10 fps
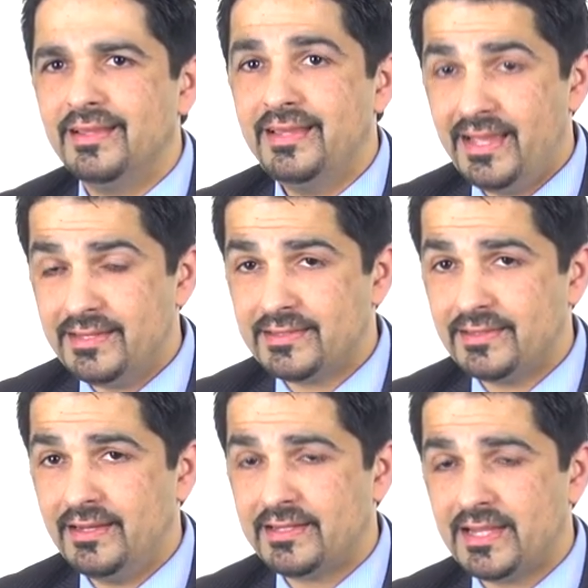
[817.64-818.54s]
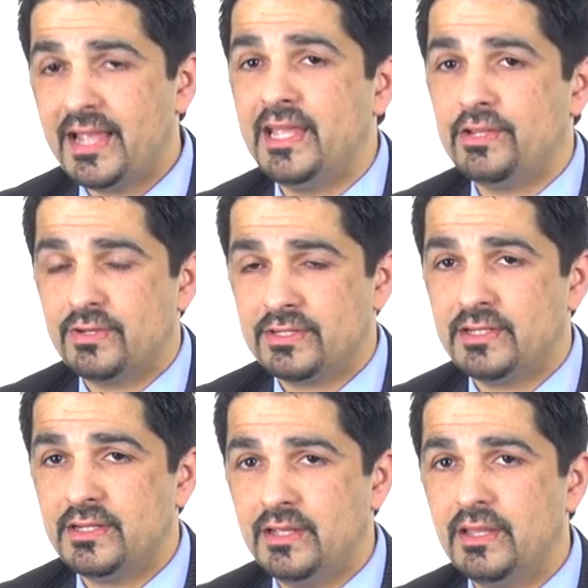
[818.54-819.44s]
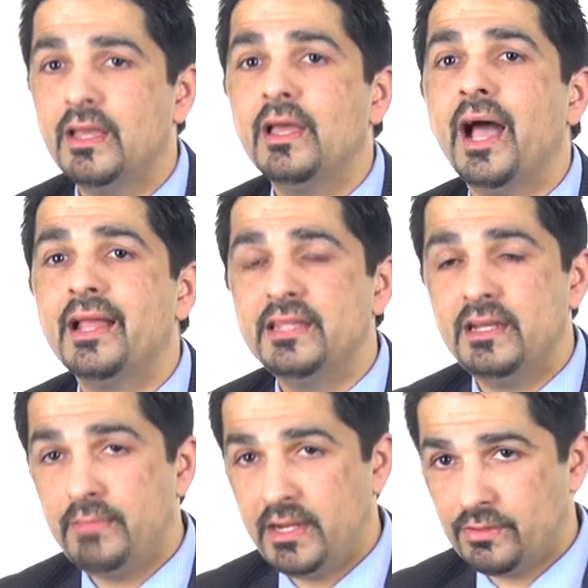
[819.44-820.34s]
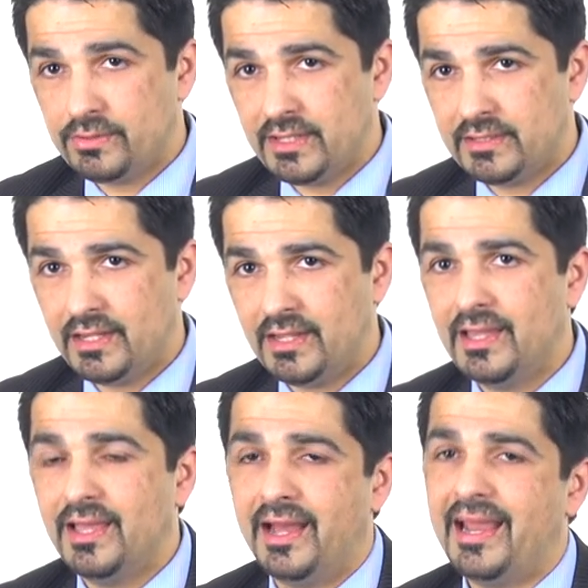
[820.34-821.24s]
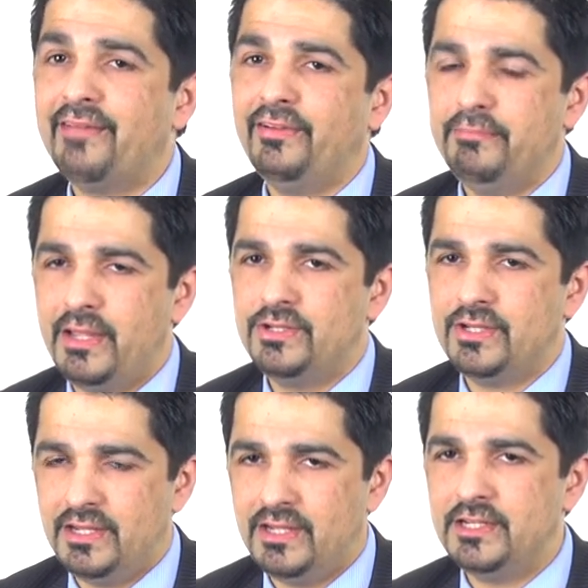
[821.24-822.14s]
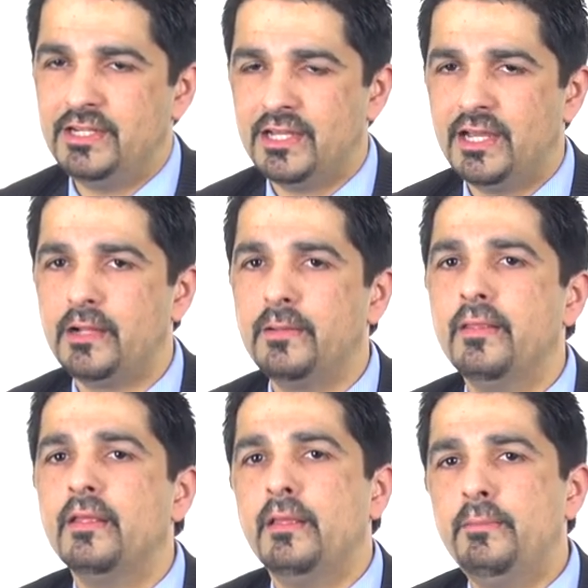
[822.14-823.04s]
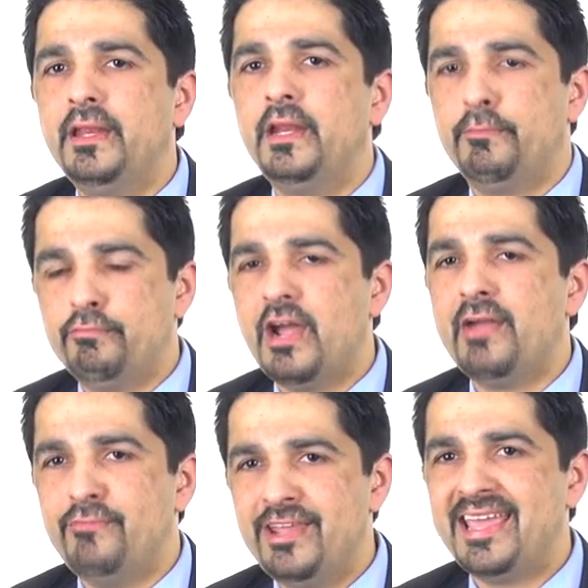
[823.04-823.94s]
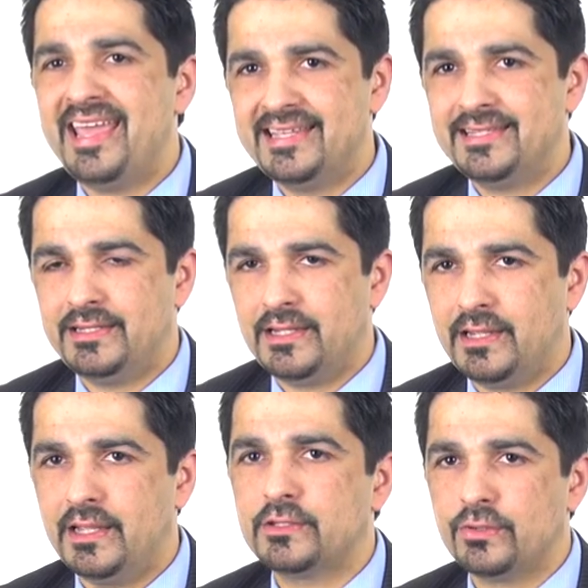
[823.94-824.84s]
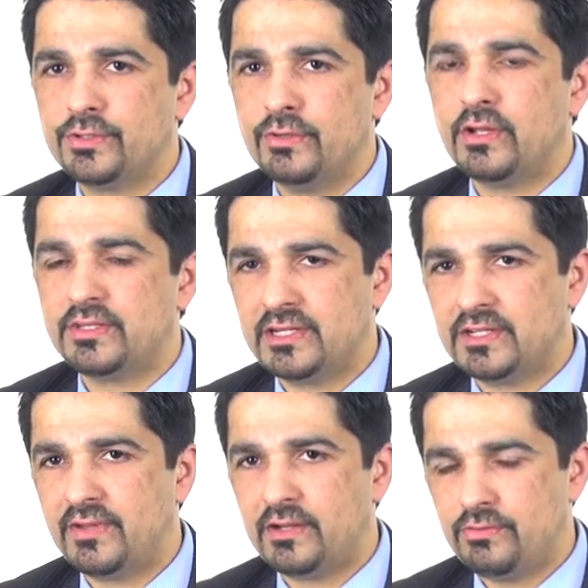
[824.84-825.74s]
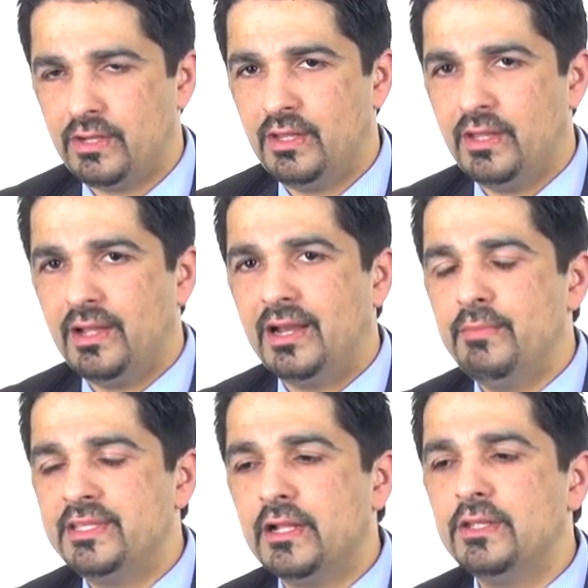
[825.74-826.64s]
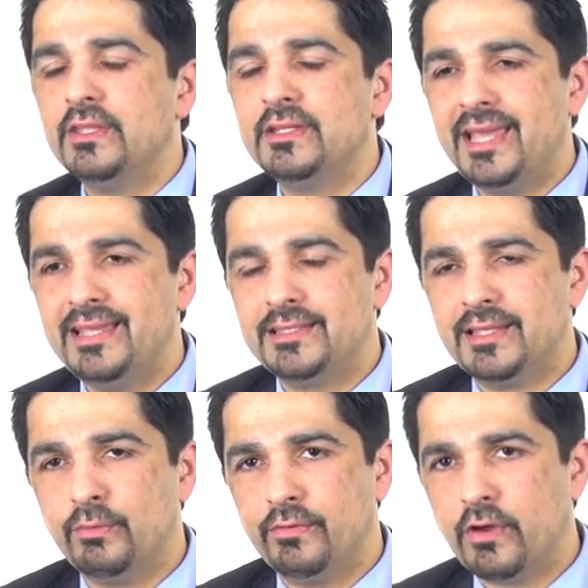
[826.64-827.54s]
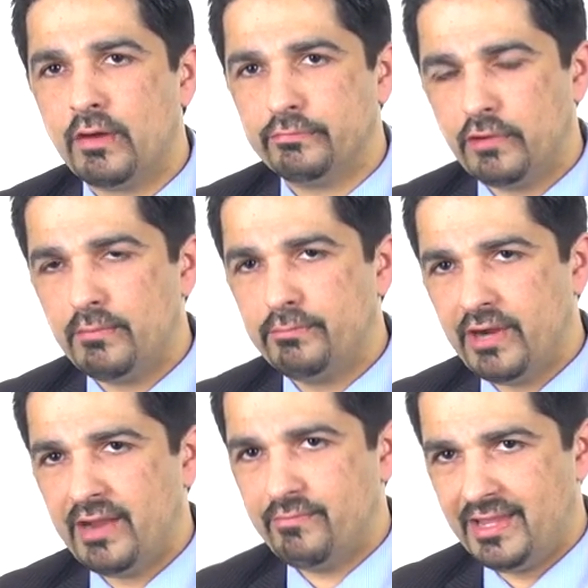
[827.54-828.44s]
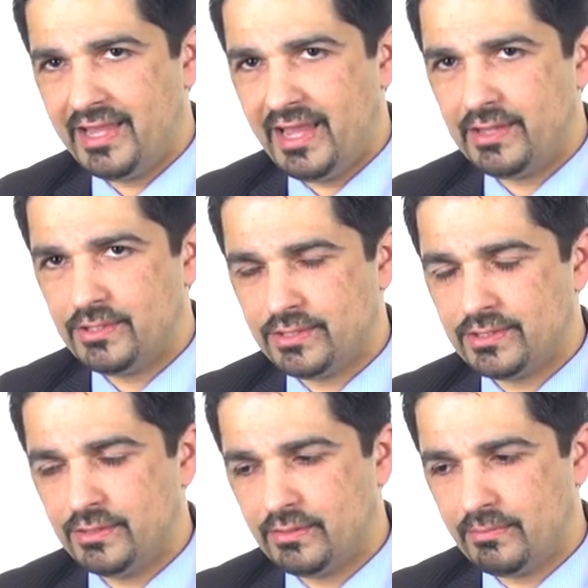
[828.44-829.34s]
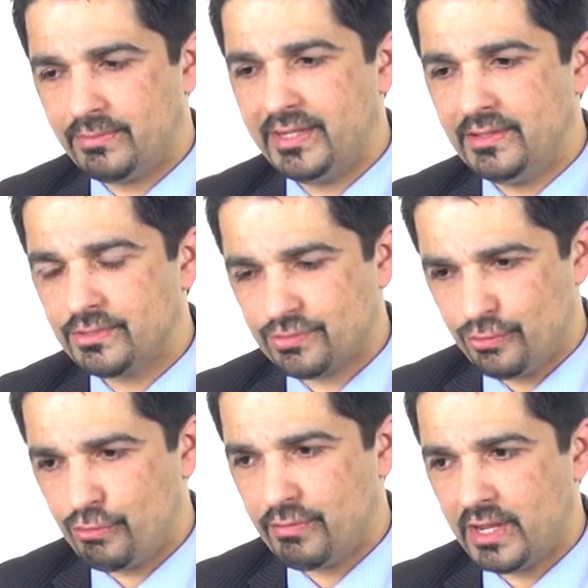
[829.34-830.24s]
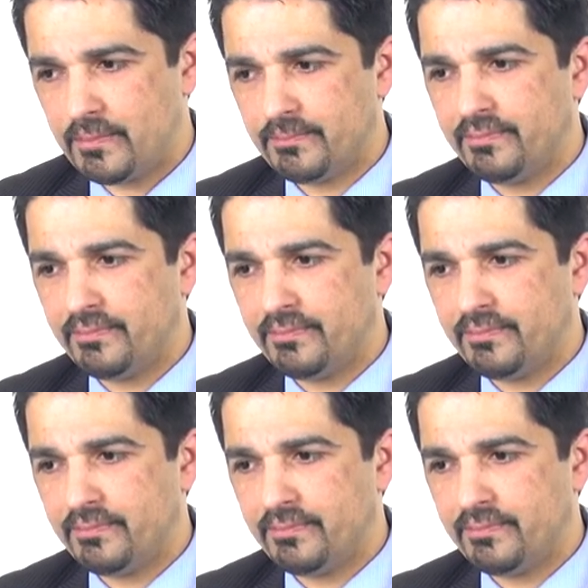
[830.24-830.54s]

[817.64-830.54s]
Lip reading: Yes, in a psychiatric setting and in a medical setting. And I haven't mentioned it in detail, but in a primary care setting, it's also not satisfactory. Let me tell you the data that we've got from primary care just to complete the story.